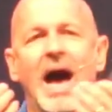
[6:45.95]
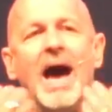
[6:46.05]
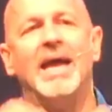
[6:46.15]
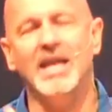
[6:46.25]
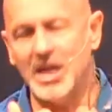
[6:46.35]

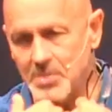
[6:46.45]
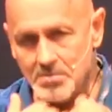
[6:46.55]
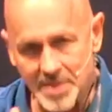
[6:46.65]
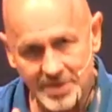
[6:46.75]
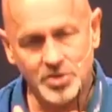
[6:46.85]
I need to
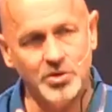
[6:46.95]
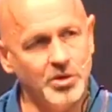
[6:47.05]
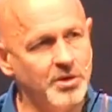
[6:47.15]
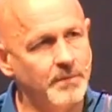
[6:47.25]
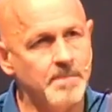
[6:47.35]
be
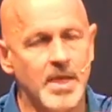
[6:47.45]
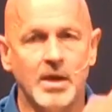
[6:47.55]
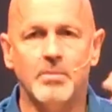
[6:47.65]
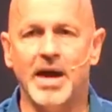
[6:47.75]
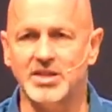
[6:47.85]
mentored
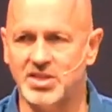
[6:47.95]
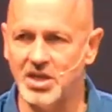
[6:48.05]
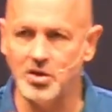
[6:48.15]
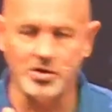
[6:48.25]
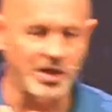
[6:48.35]
by a
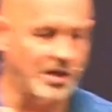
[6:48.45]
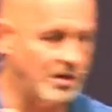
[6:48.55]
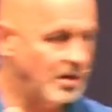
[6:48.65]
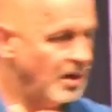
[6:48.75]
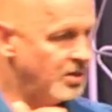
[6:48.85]
senior
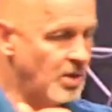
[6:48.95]
leader.